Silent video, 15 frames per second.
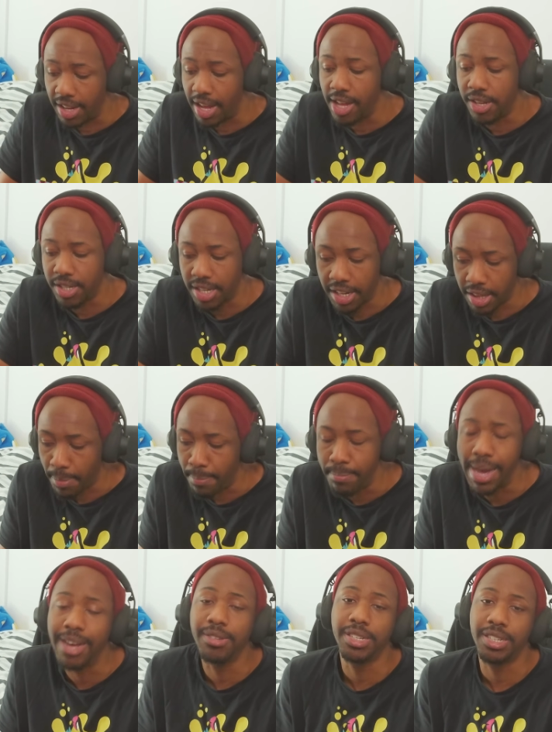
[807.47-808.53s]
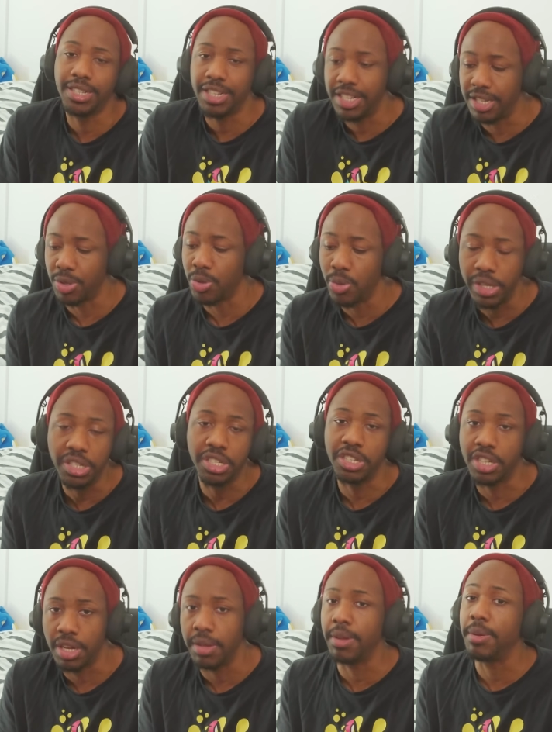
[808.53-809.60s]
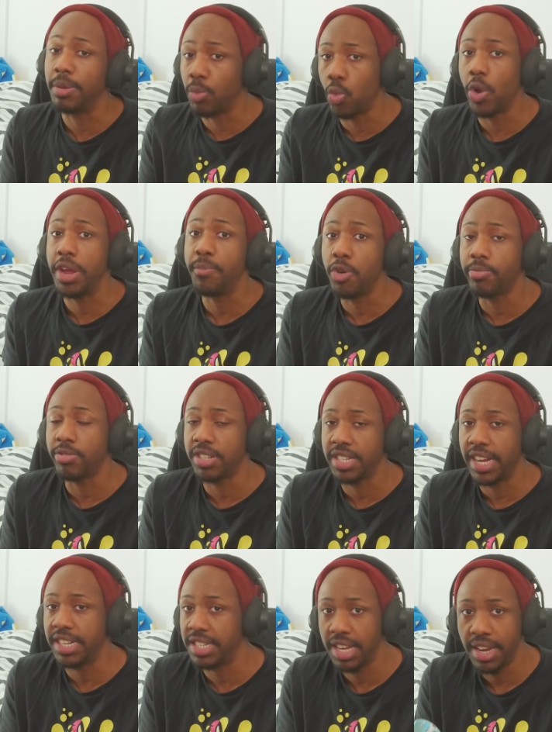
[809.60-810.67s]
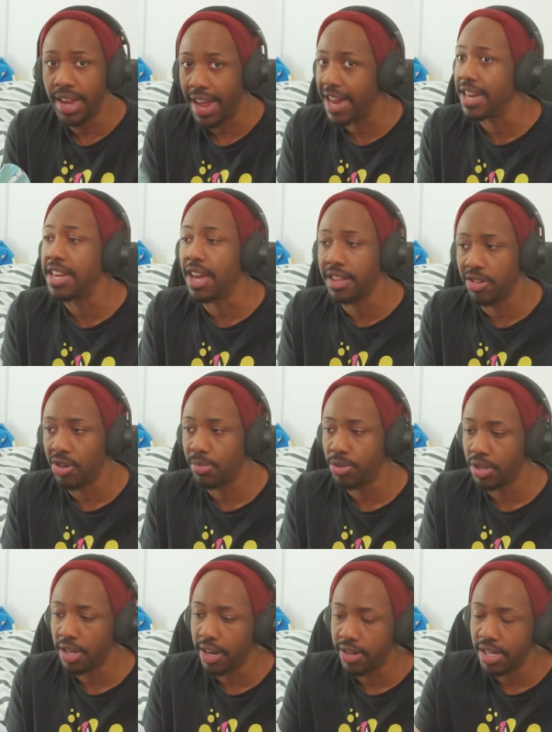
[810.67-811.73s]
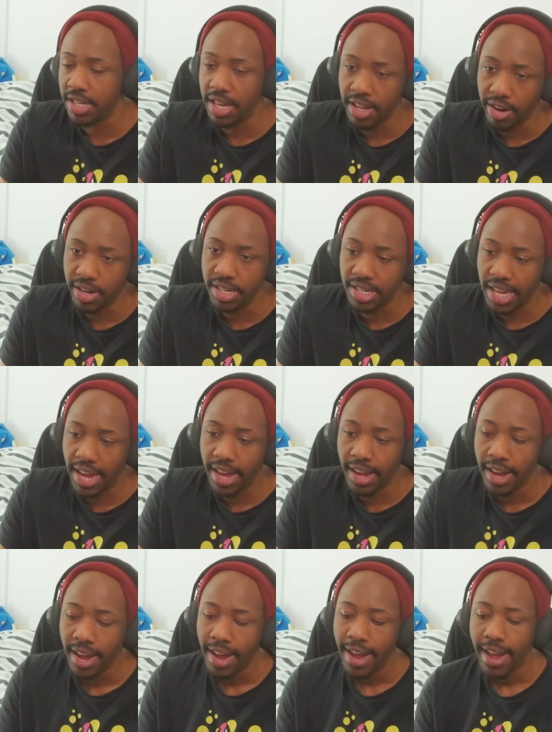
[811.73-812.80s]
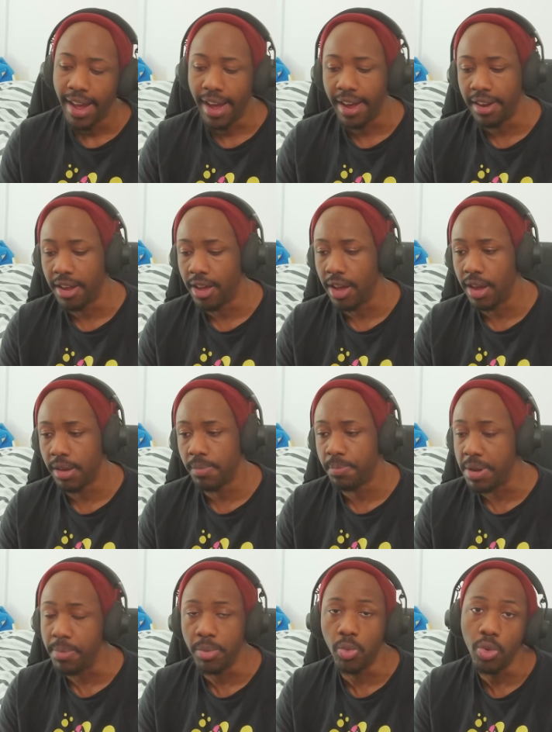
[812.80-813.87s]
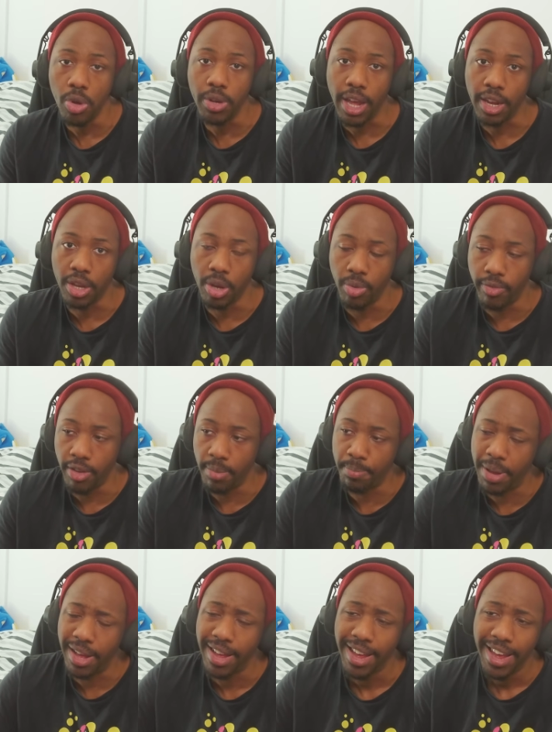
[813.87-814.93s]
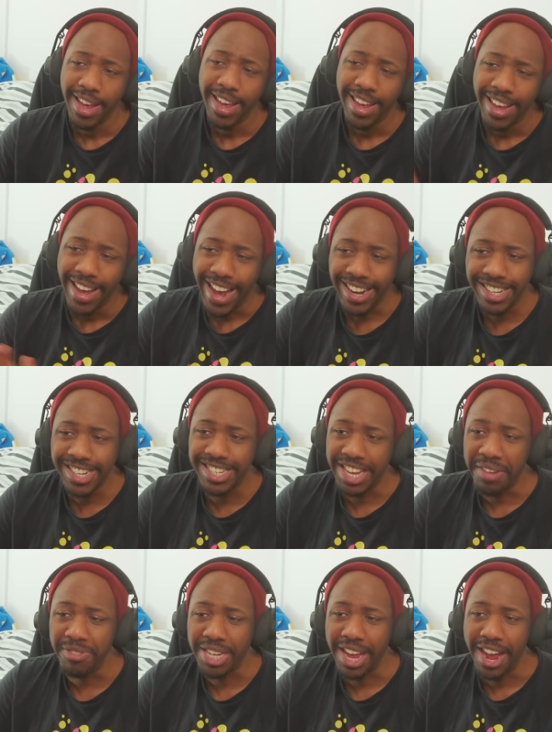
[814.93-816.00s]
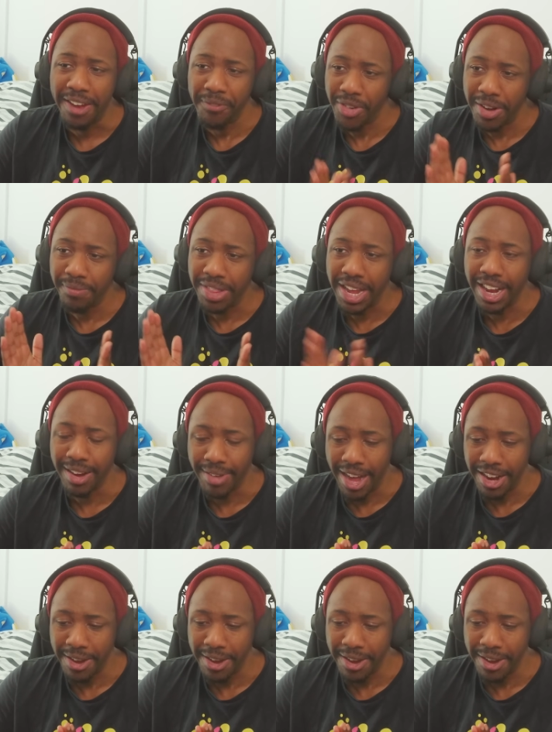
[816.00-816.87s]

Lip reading: else. Like, the mouse is always just going to be way more precise than any other option there is there. And people will get good with it, but at the same time, when I'm thinking about it,